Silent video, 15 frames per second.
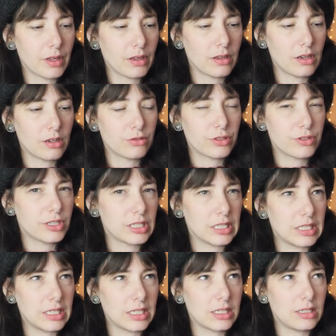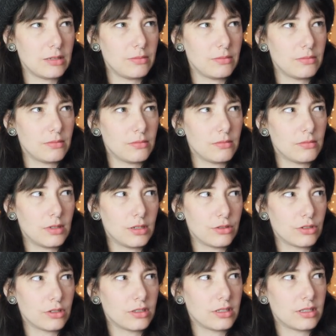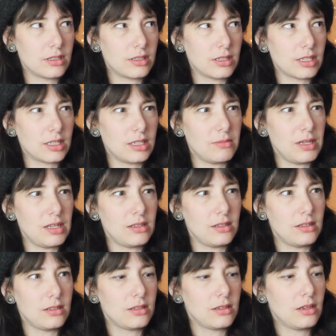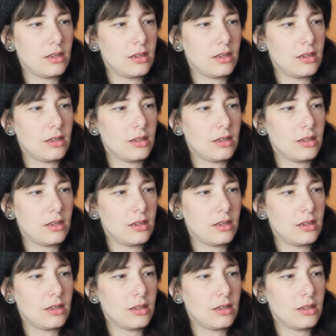160 metres.